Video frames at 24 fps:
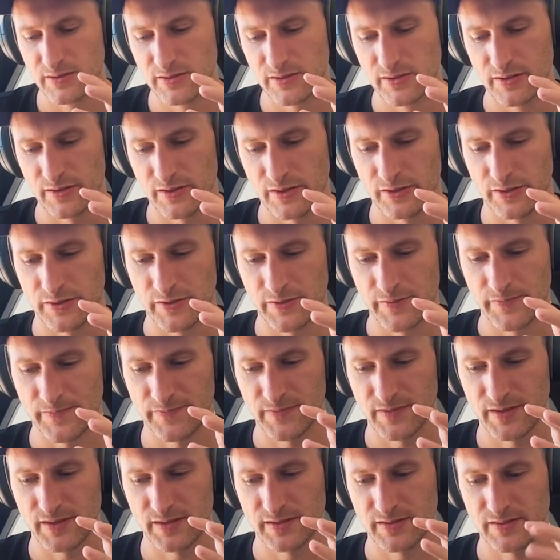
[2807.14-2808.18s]
No,
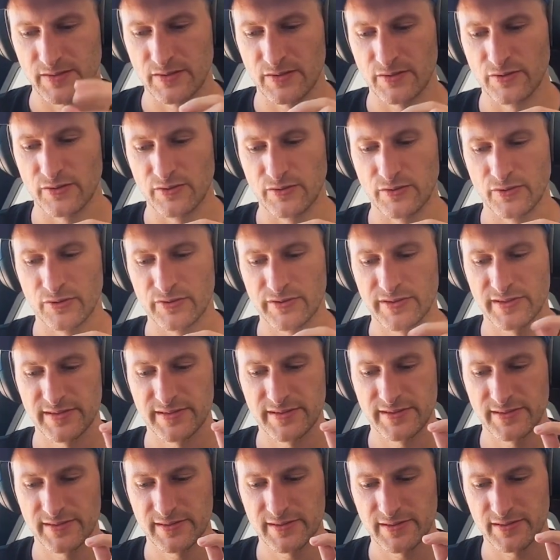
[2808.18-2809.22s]

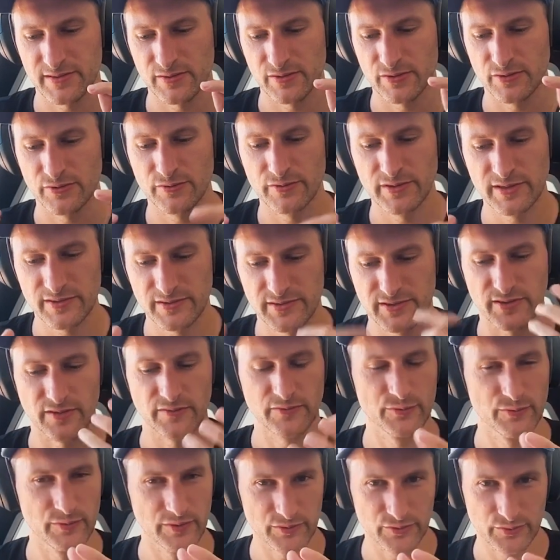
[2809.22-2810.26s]
you need
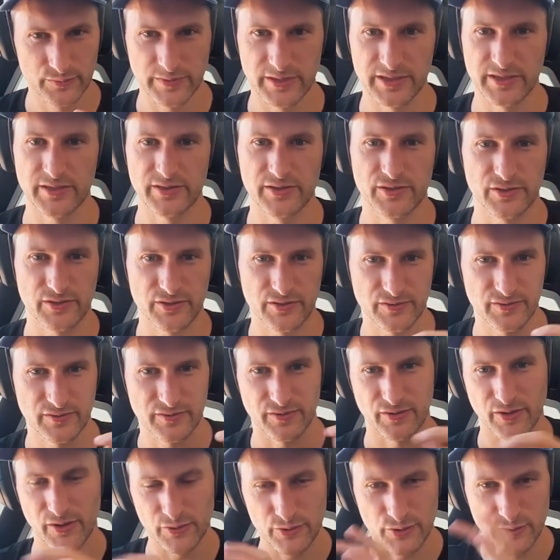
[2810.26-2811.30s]
software to manage
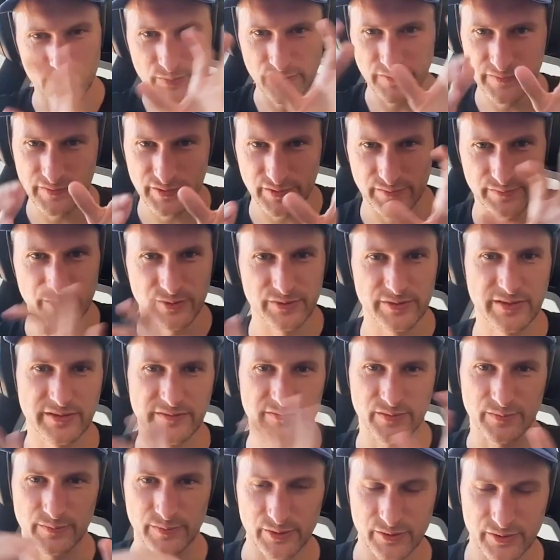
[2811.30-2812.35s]
how you move the money
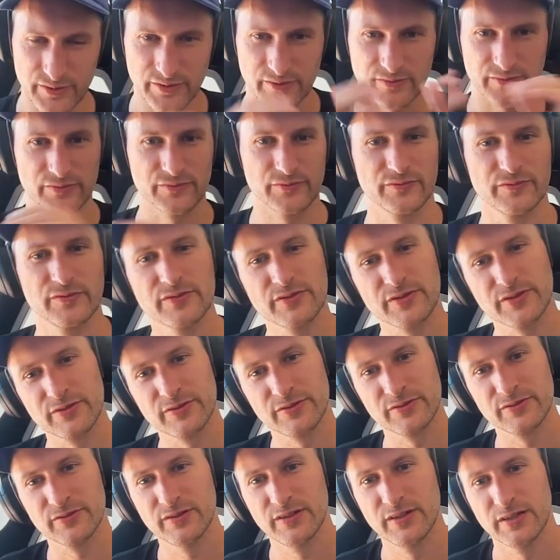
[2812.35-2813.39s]
from one account to
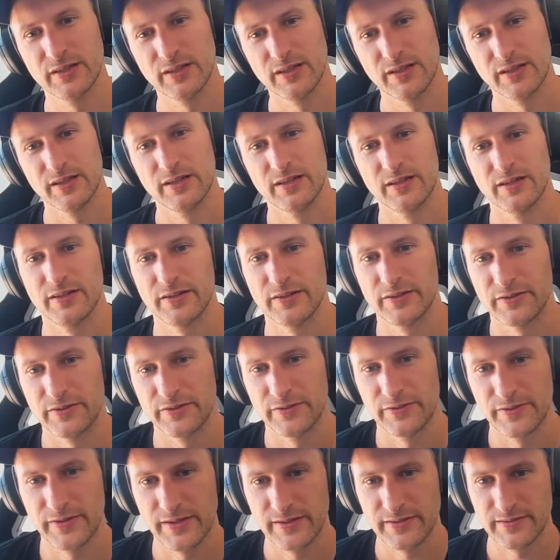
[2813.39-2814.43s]
another.
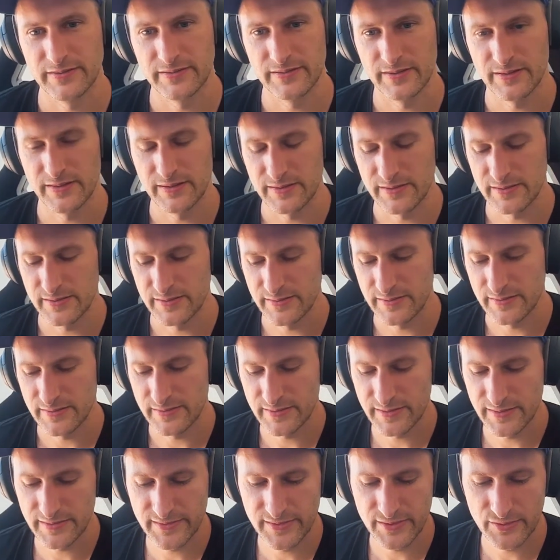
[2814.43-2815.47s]
And
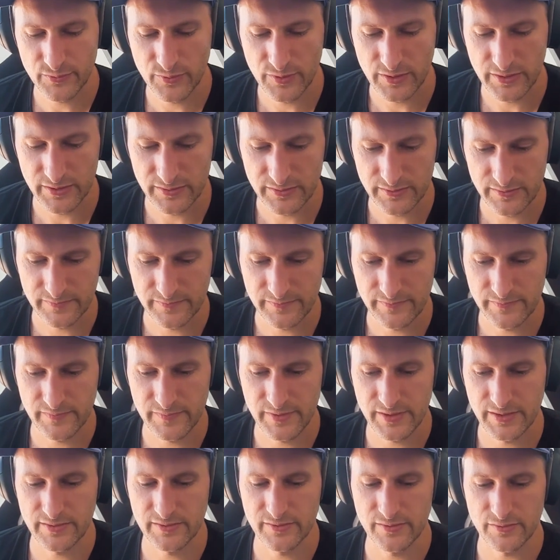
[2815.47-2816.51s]
this is where
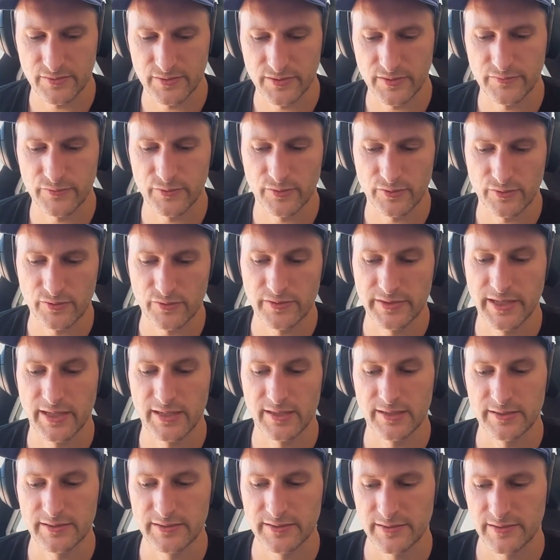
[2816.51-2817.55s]
this software called
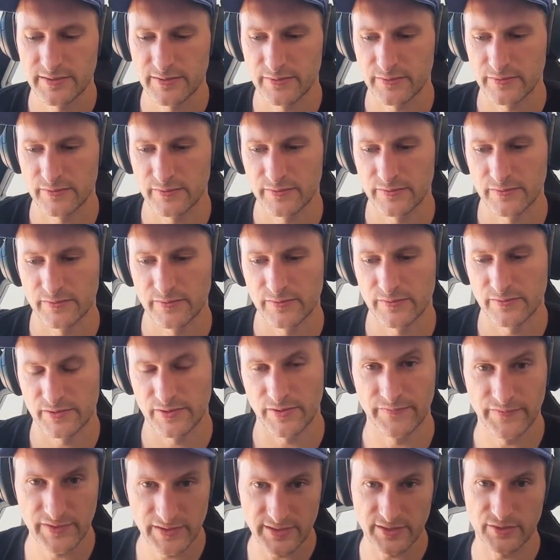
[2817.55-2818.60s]
Kala is
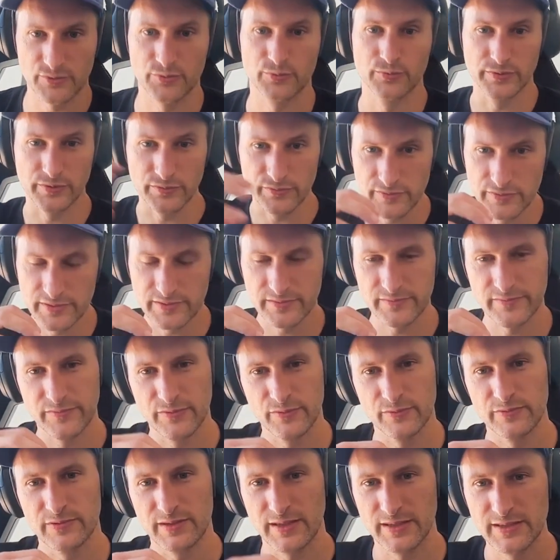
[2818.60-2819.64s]
something that we use
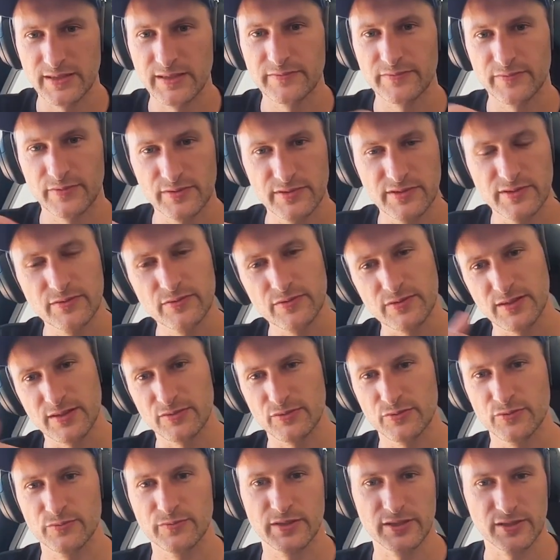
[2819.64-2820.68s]
for Lana, for instance, like
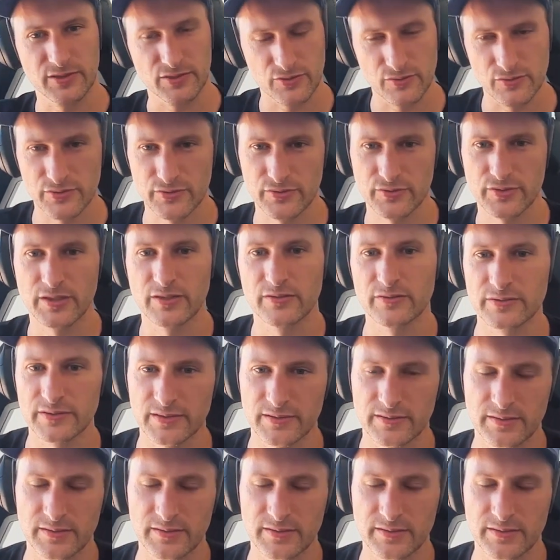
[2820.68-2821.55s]
to manage all the account and